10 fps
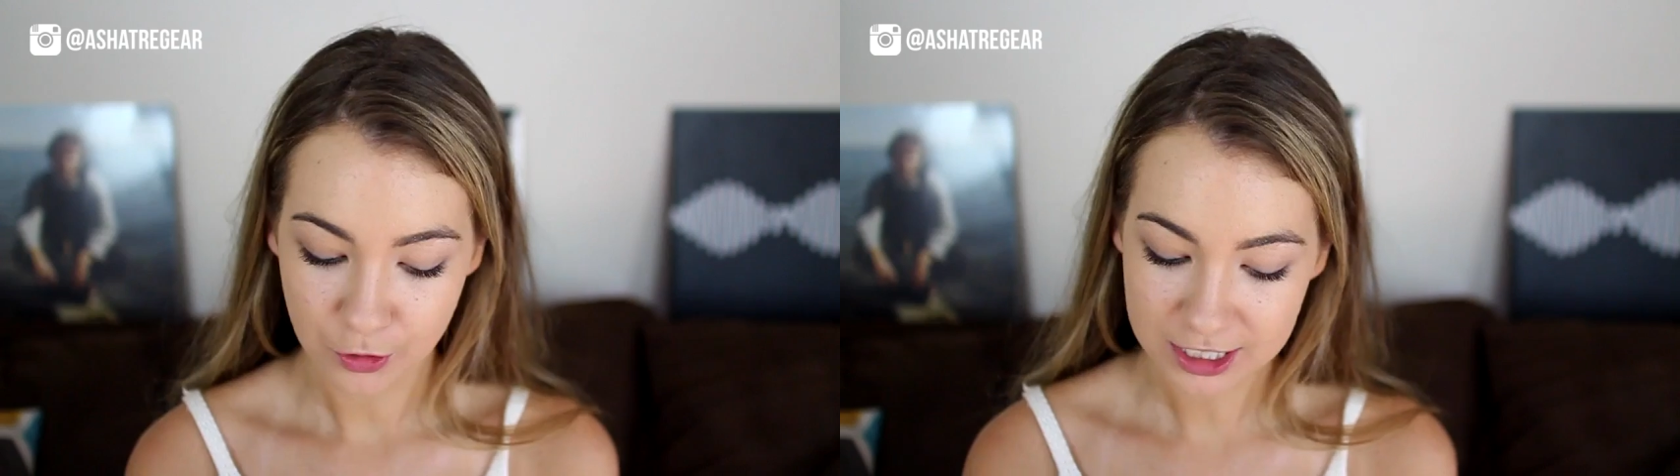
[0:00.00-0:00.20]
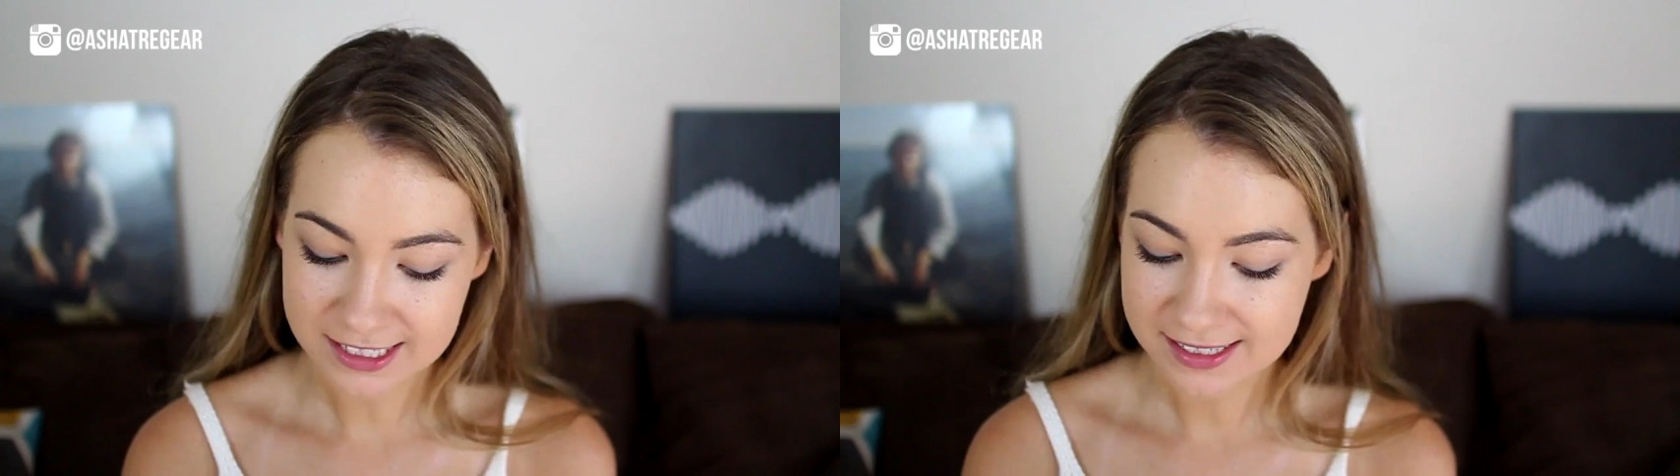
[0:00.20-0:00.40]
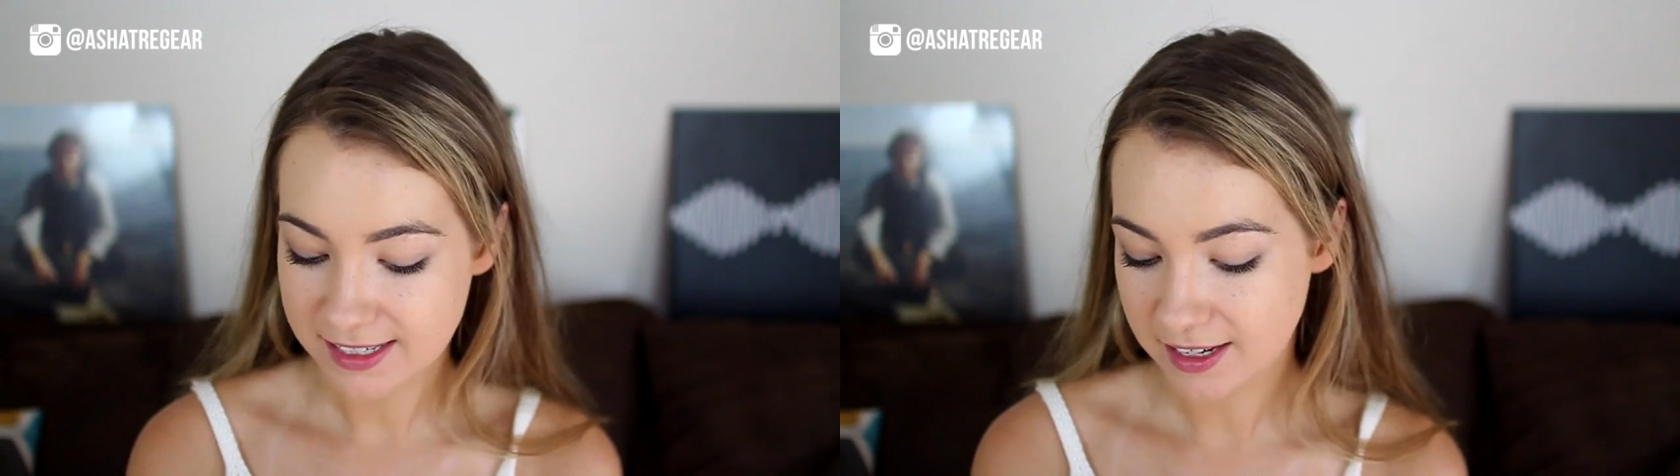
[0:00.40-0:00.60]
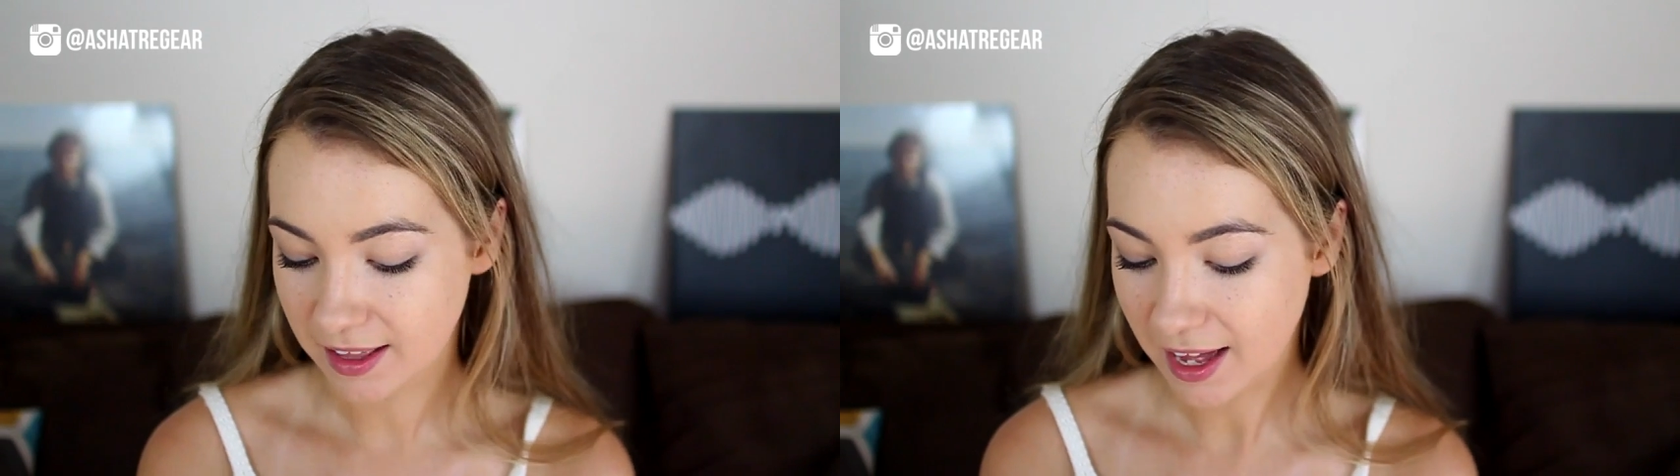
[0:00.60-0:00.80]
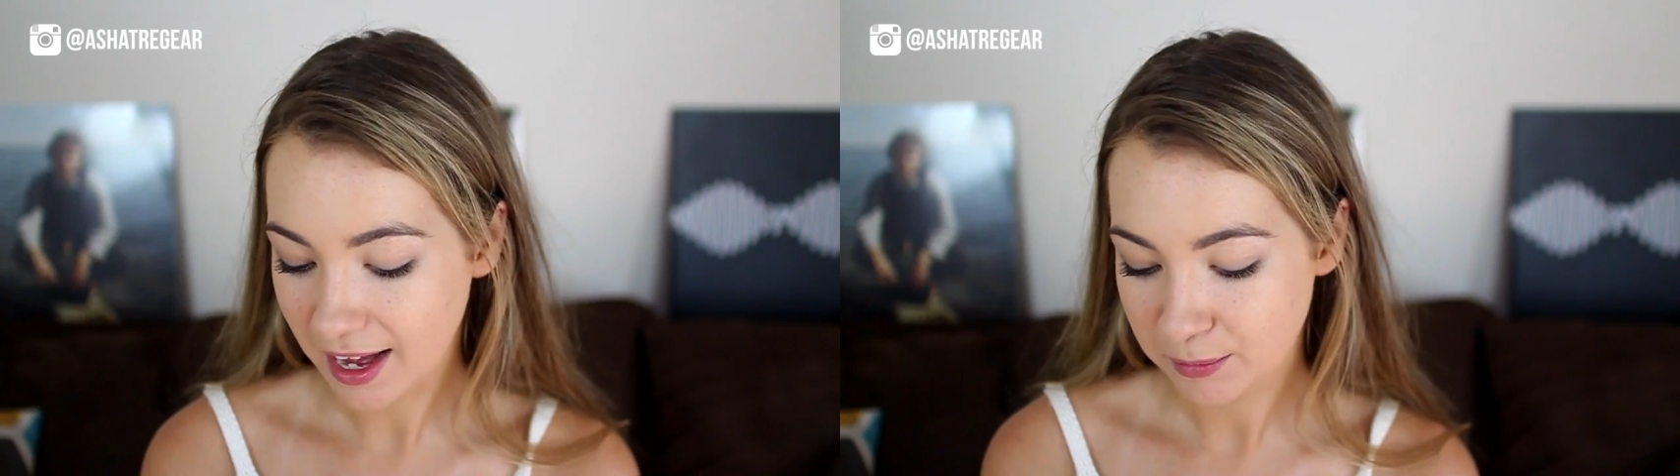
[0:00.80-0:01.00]
For
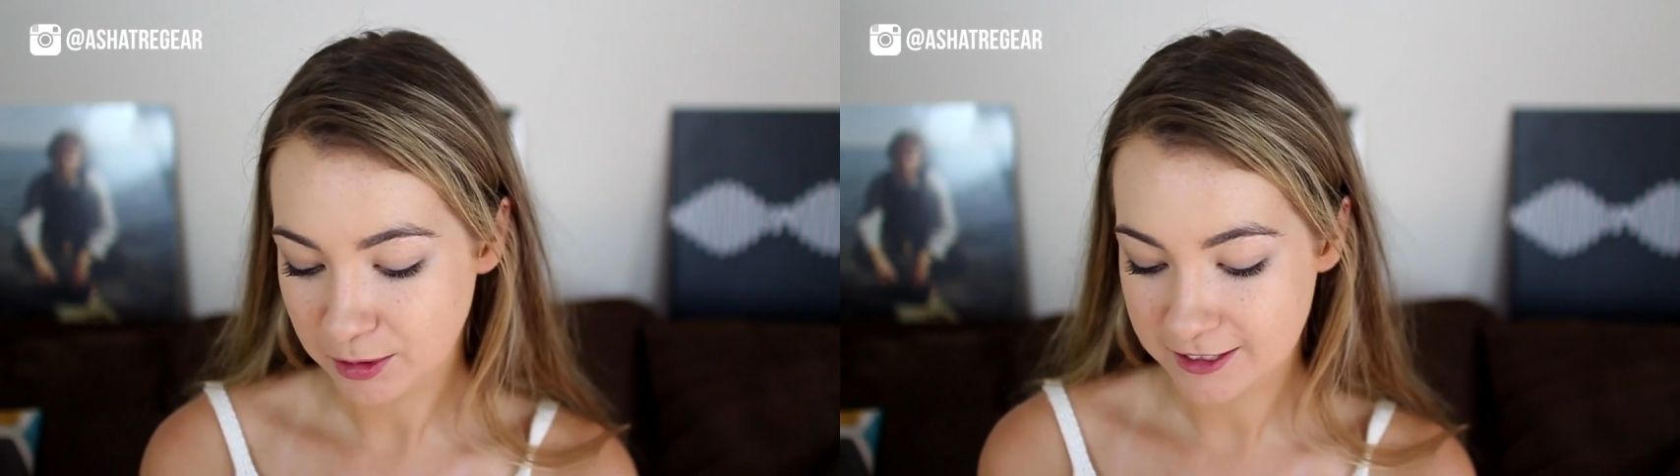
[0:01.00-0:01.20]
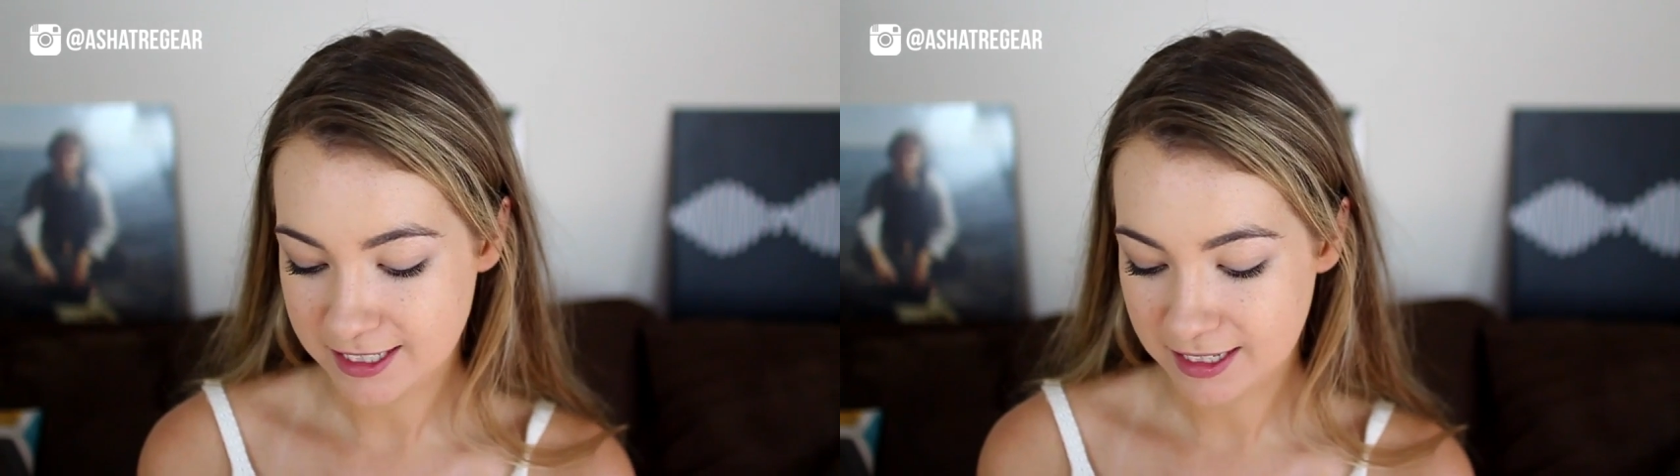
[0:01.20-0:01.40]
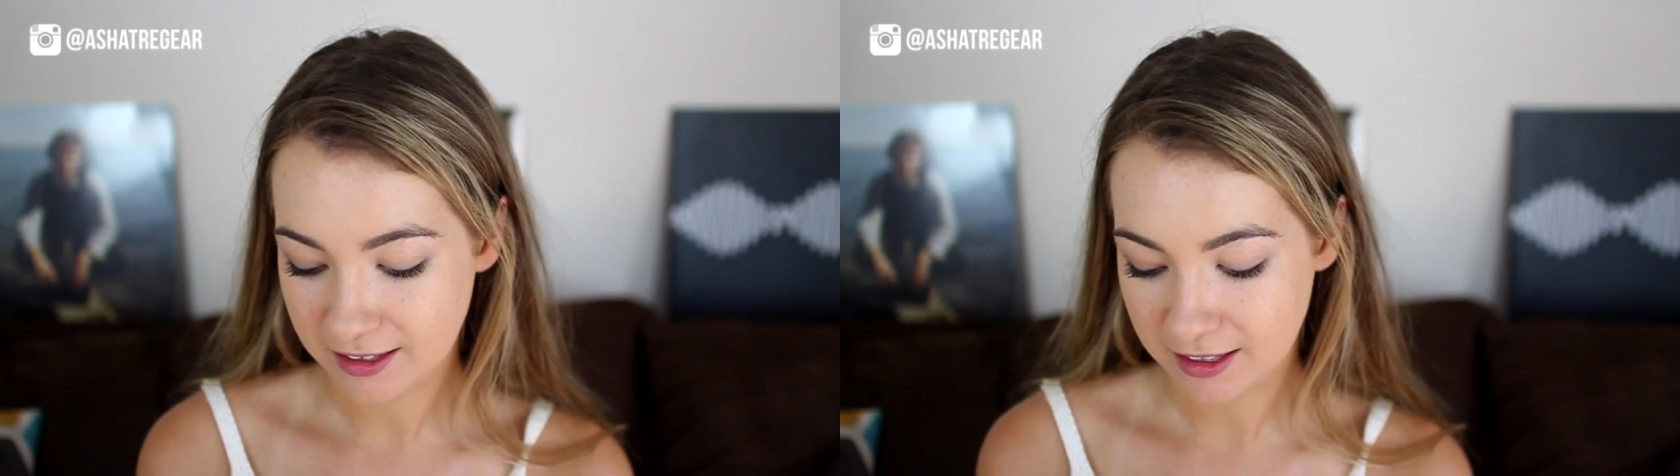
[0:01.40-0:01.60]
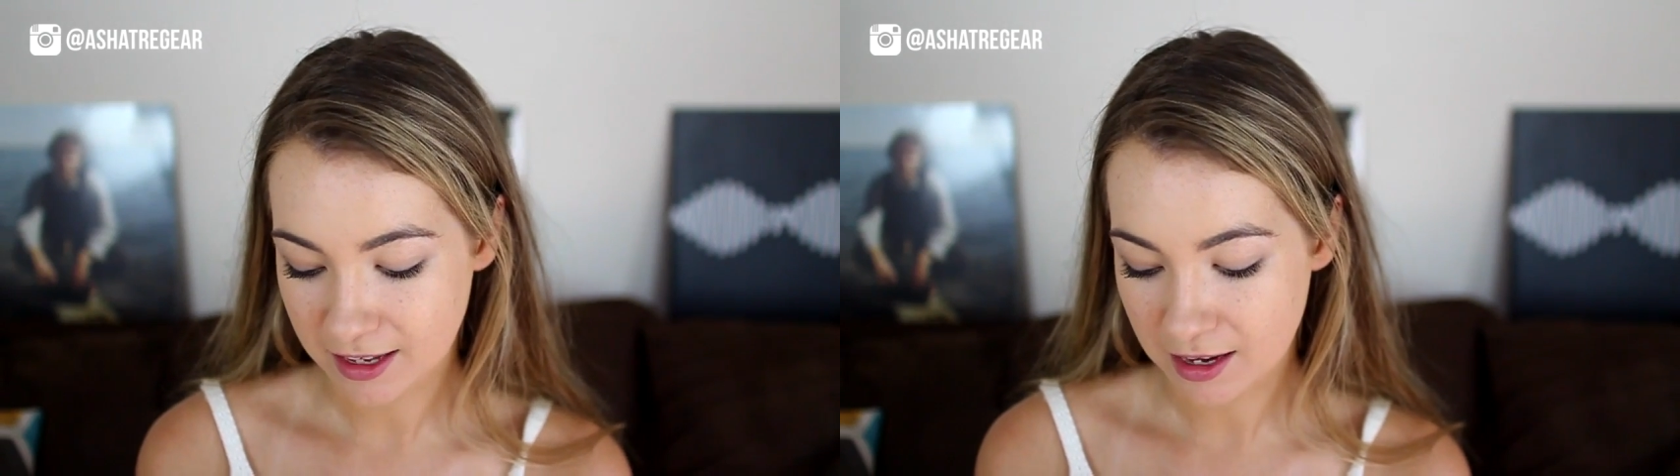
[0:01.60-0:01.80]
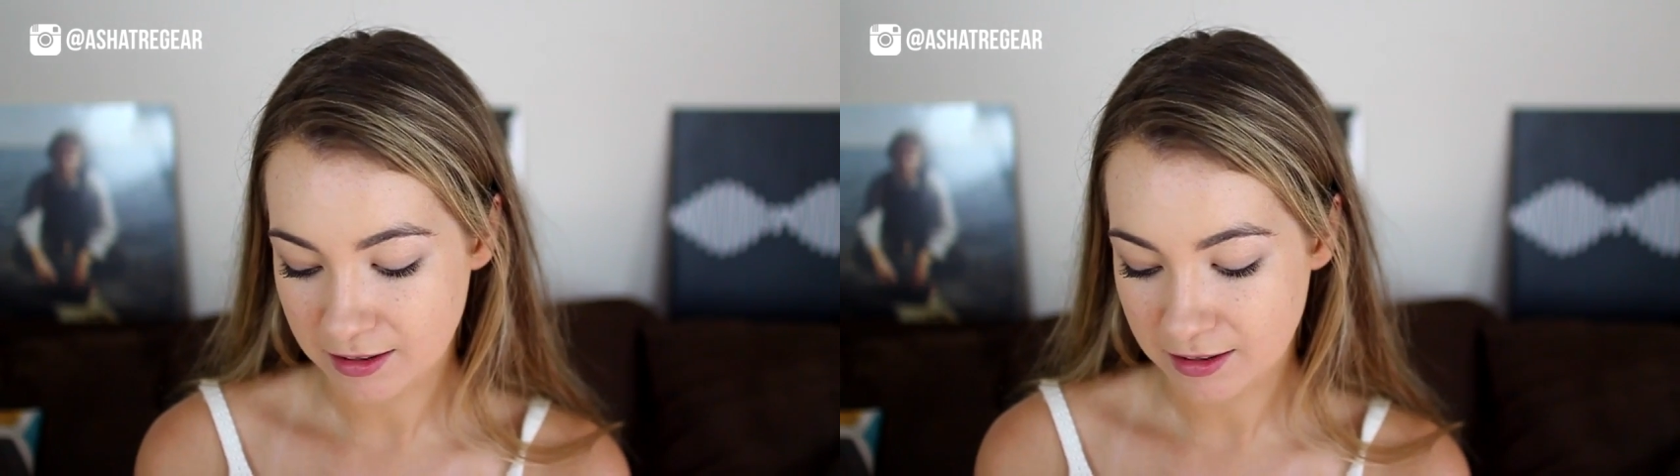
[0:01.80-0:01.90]
concealer, I'm using the